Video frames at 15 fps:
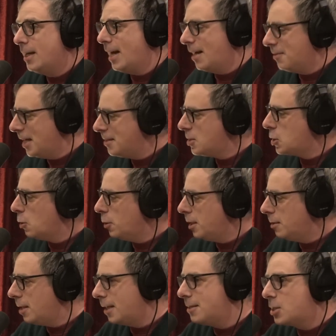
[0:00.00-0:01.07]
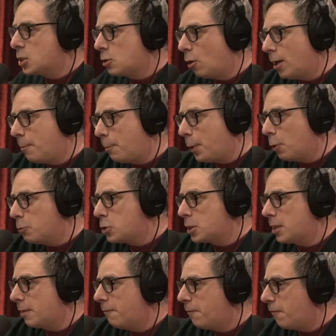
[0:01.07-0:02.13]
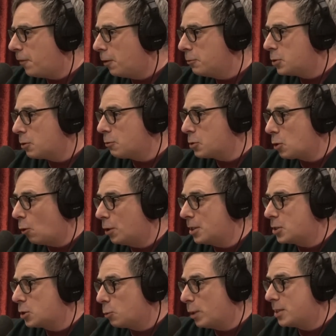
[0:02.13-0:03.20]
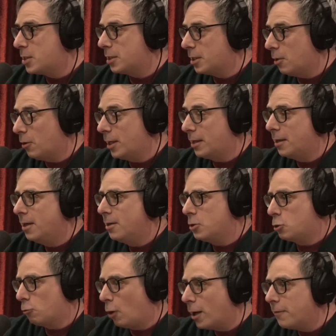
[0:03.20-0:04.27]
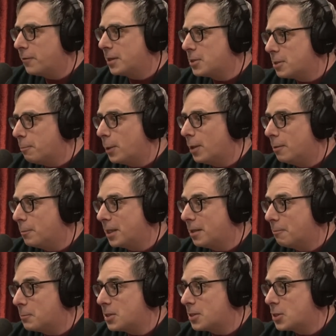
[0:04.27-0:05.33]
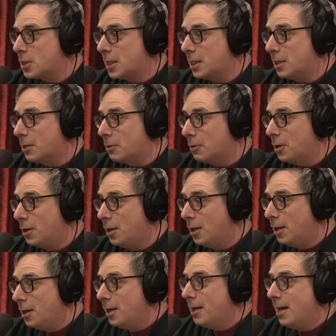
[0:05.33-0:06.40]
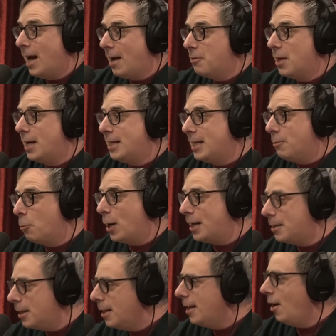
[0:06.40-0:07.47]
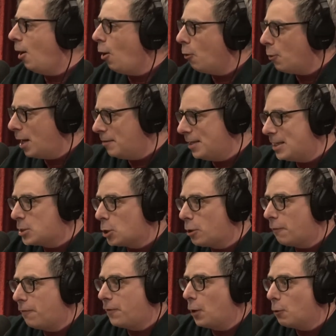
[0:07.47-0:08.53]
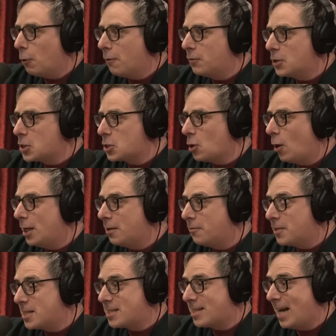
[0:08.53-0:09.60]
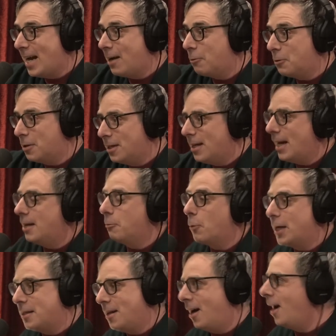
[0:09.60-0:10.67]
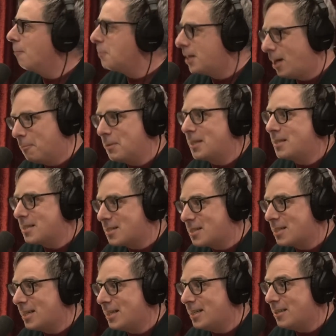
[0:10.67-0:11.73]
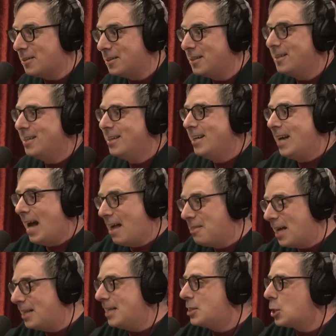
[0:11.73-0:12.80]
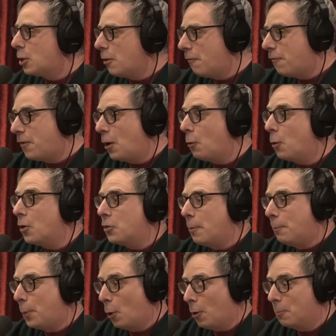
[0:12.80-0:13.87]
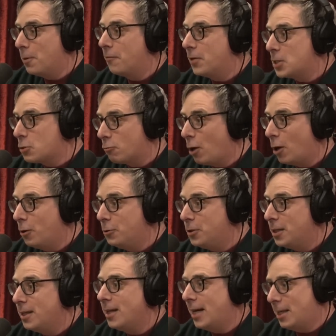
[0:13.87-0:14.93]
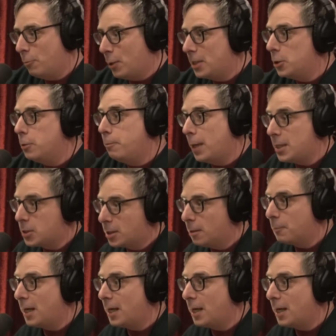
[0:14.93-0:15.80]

And then so he then started posting photos on his Twitter going, driving to Birmingham to see you. And then he went, and then he took a photo of the sign of his town and went, I'm coming to see you. And then he took a photo at the bottom of his road and he went, you best come